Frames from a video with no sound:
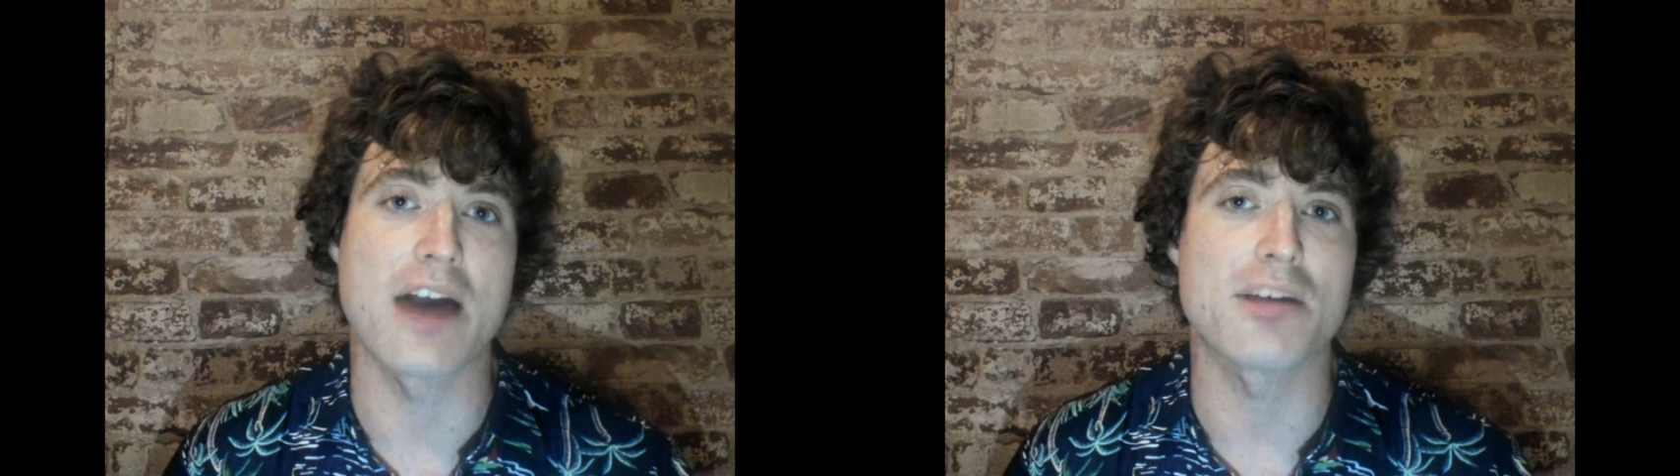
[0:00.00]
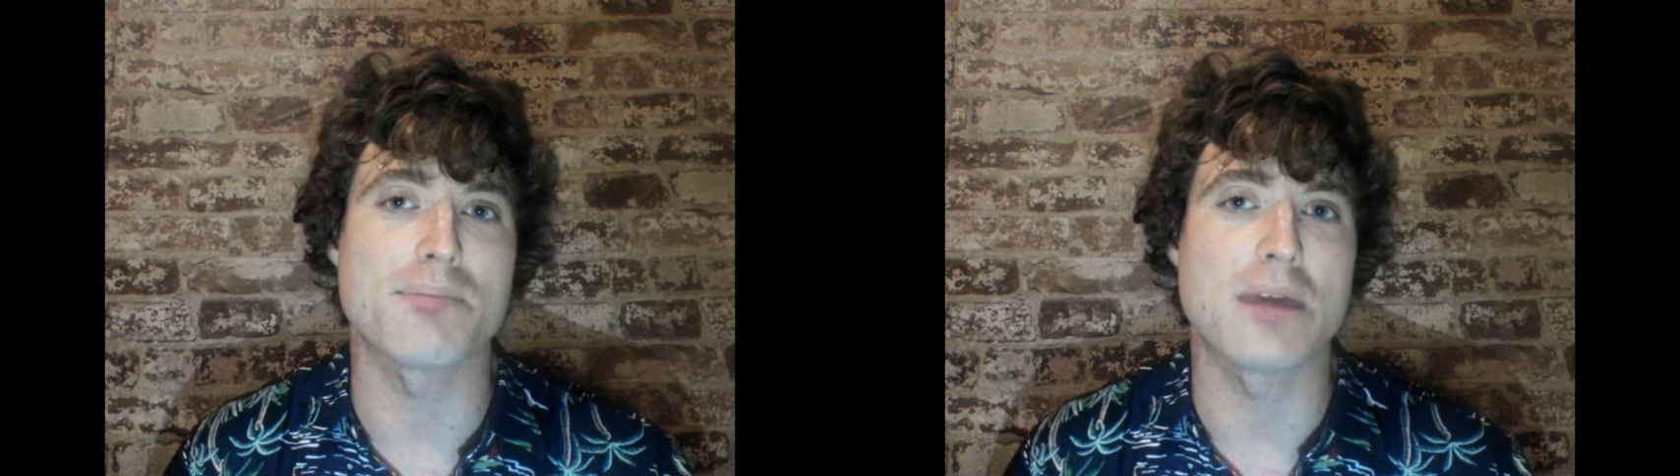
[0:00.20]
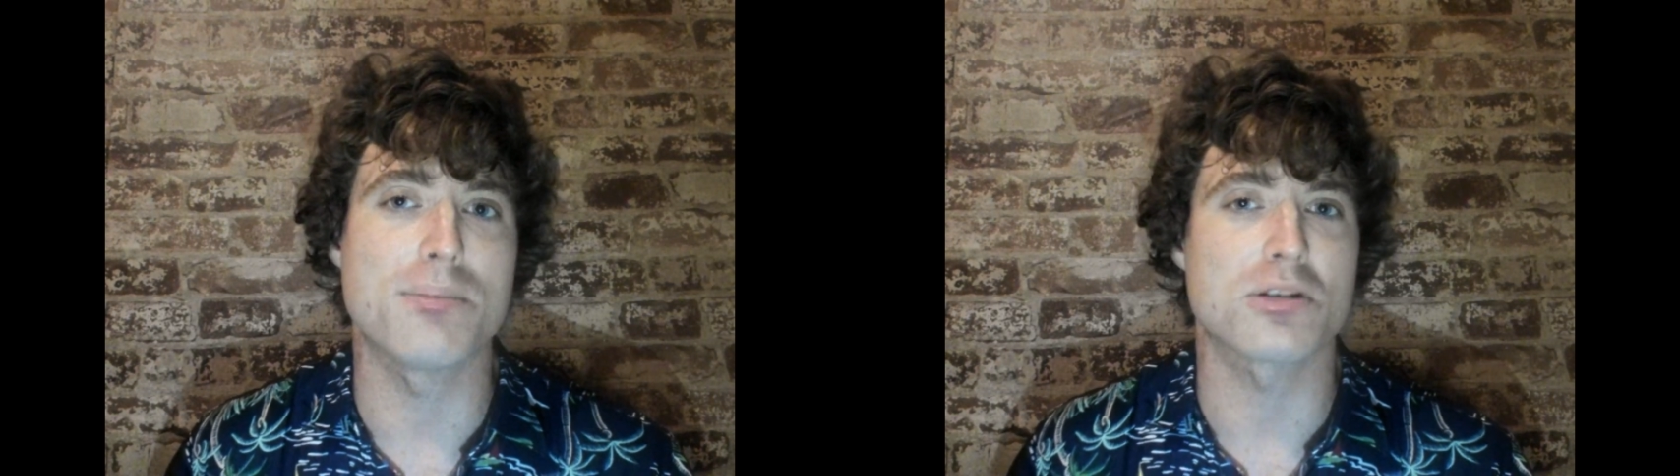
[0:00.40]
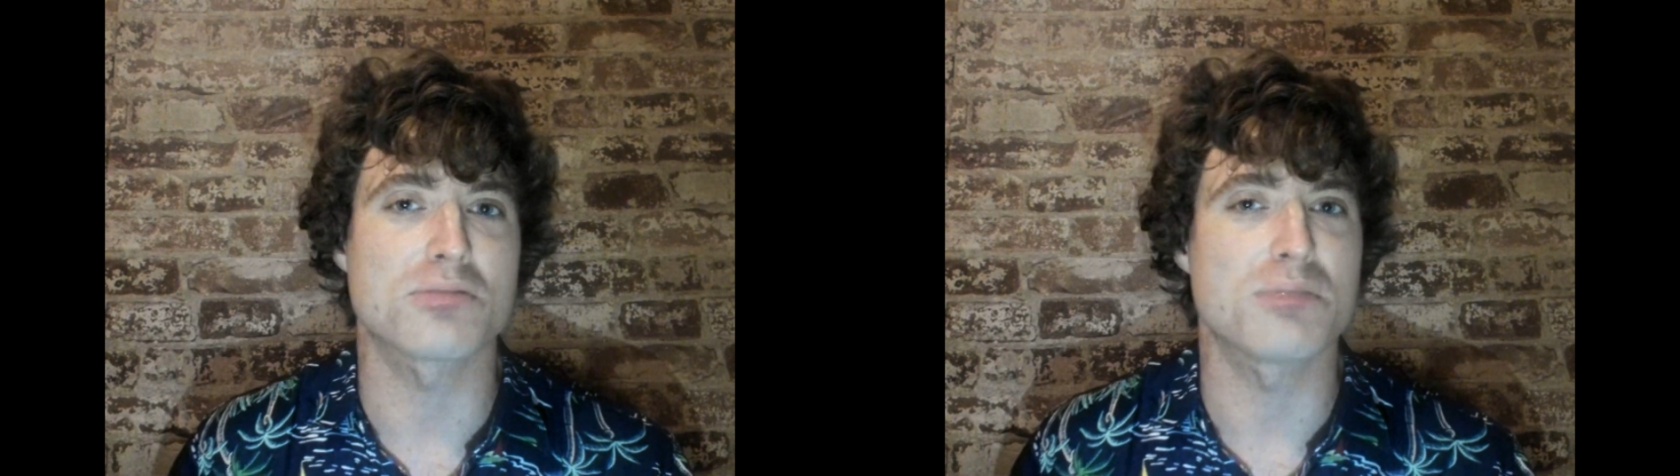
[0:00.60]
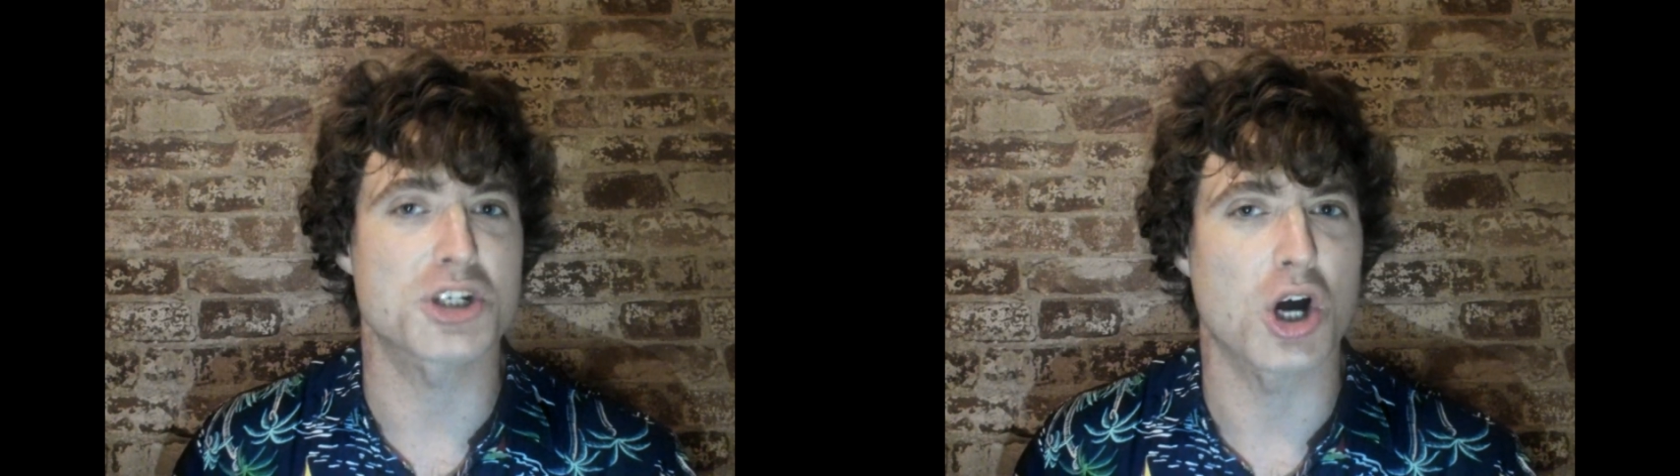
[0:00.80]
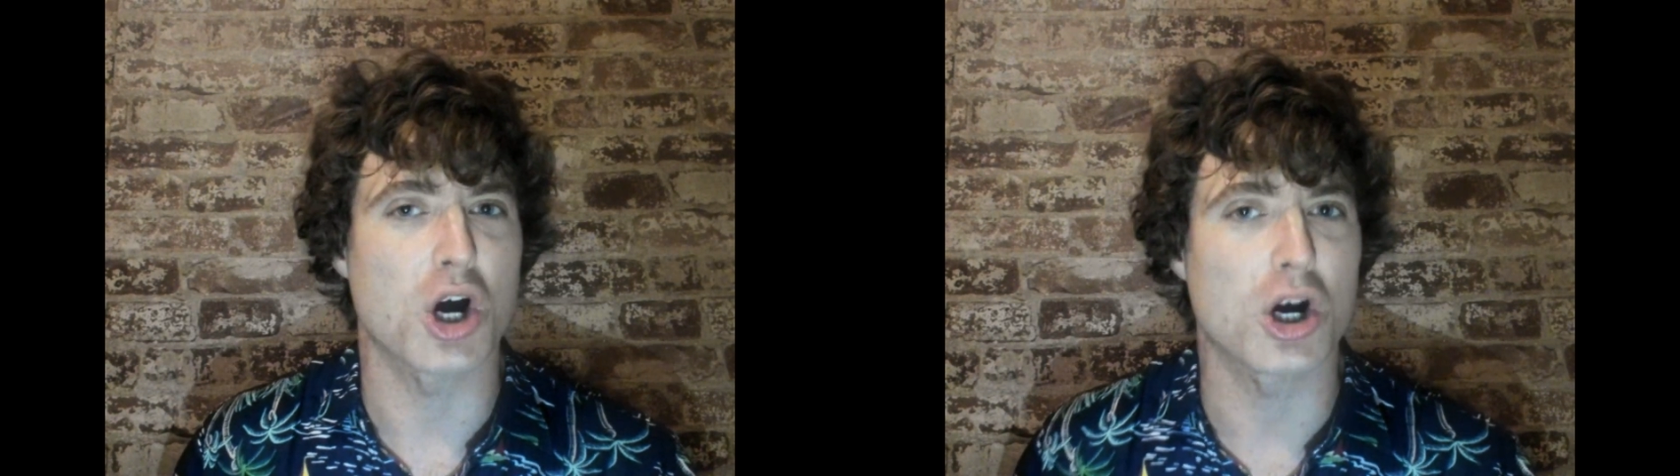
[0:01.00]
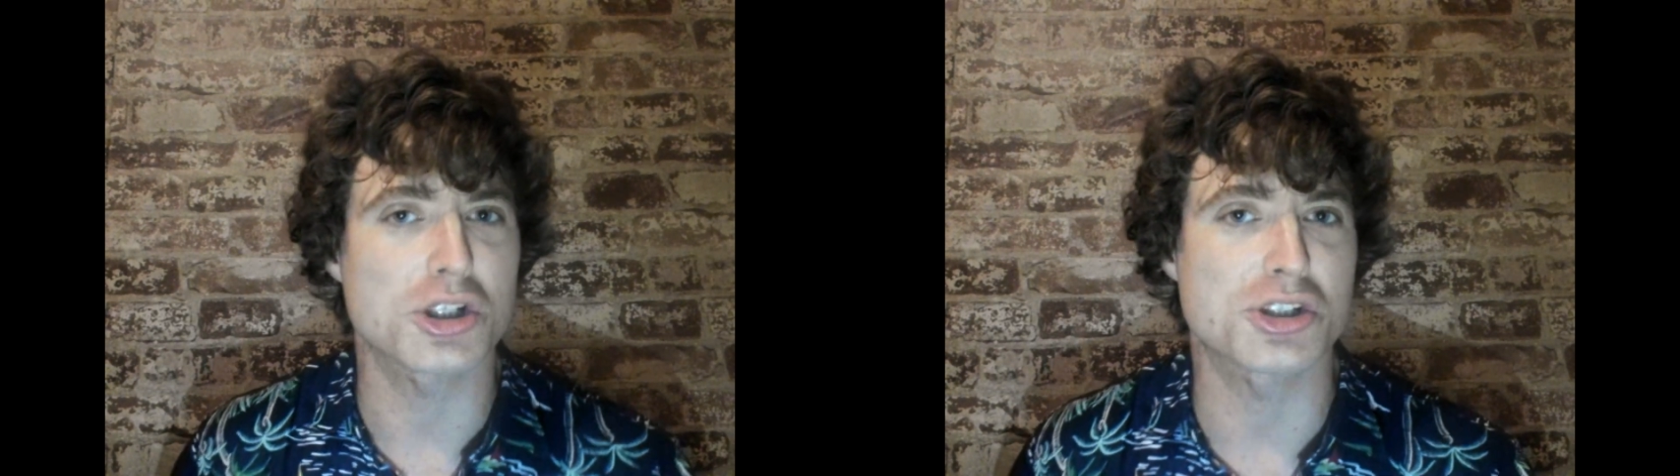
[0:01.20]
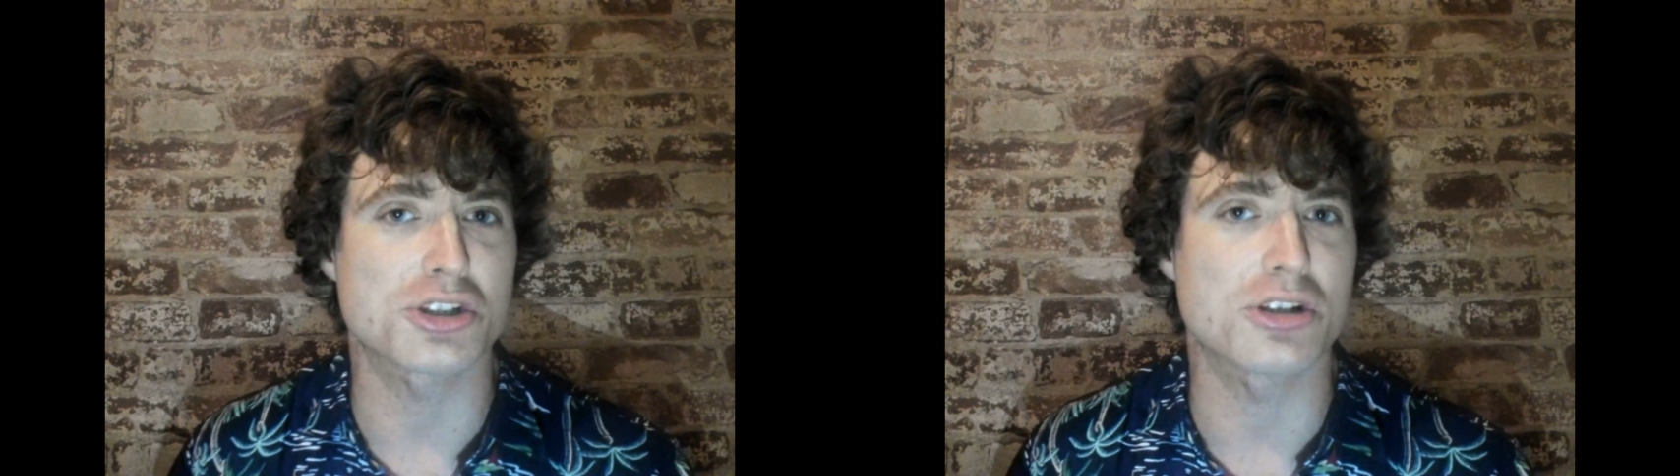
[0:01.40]
I think people are much
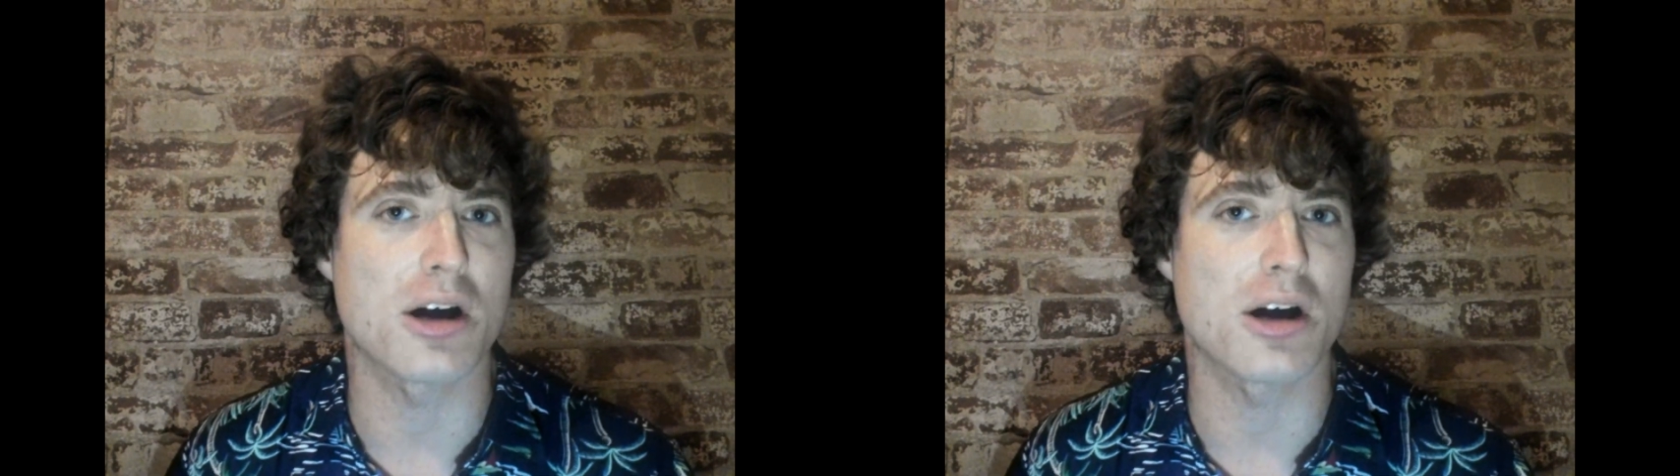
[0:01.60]
harsher